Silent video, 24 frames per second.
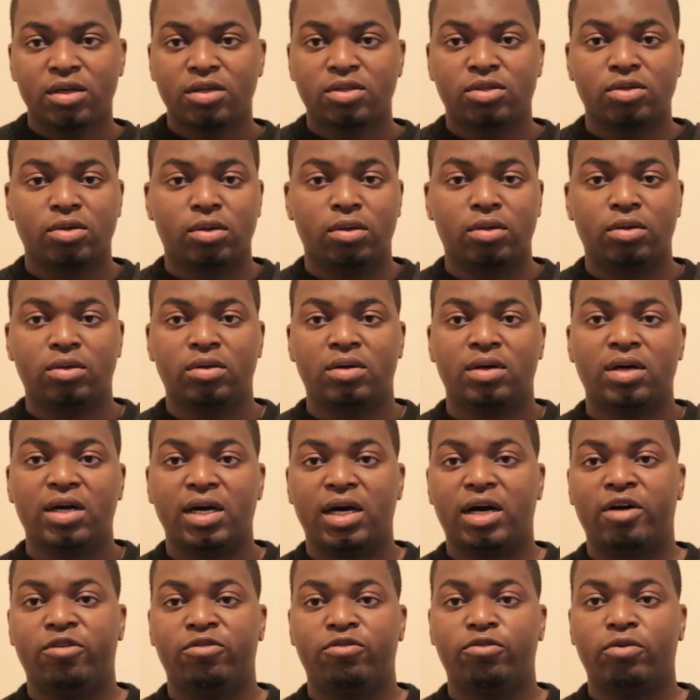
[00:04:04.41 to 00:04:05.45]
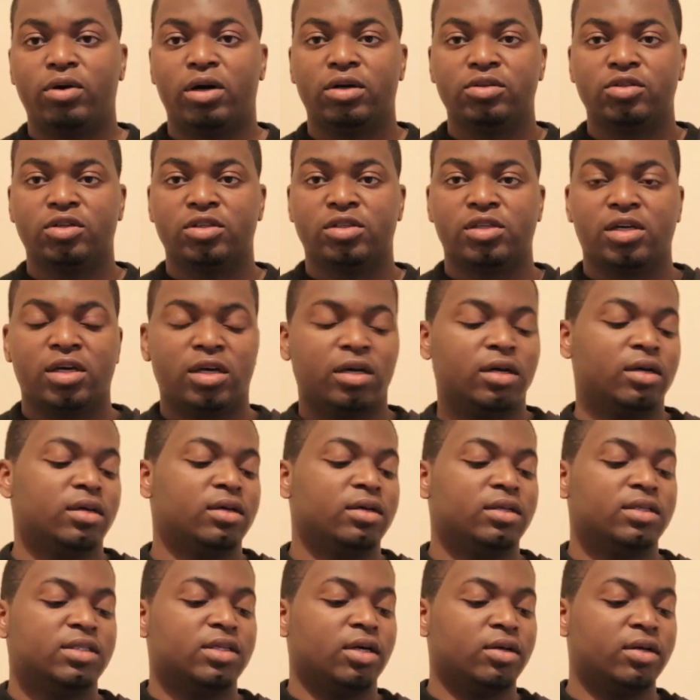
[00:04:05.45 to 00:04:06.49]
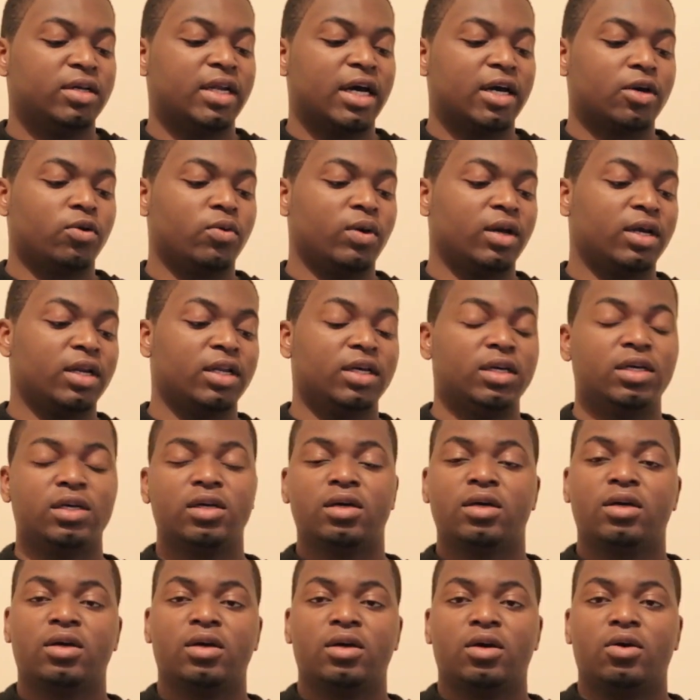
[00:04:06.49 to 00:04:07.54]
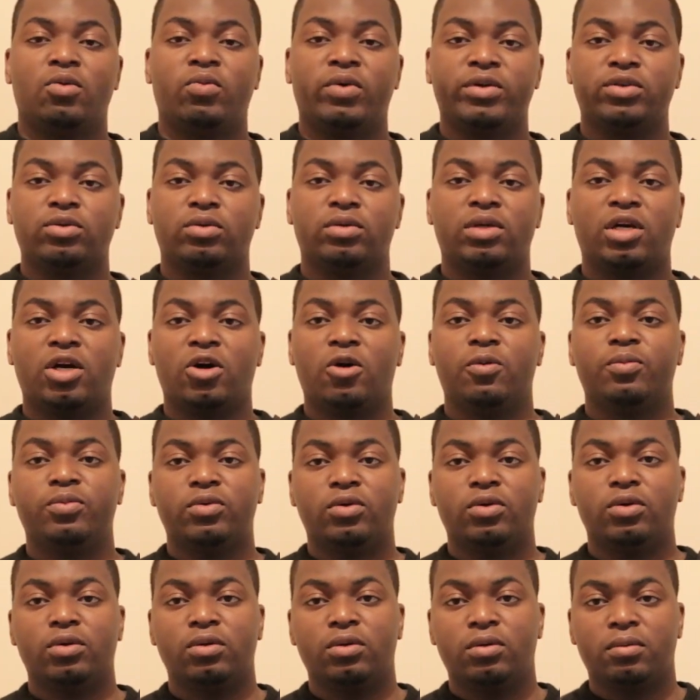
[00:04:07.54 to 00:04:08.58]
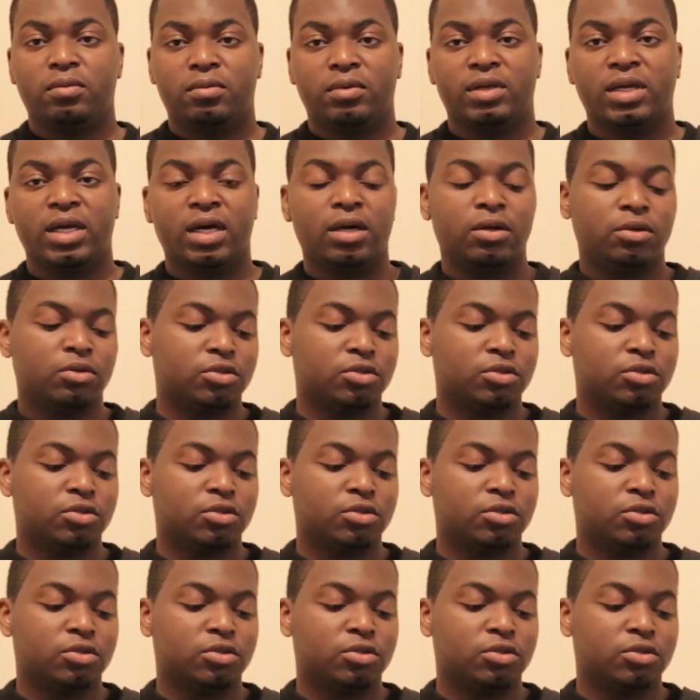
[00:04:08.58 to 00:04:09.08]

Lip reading: So I thought I'll just tell you that quickly, which would help you now.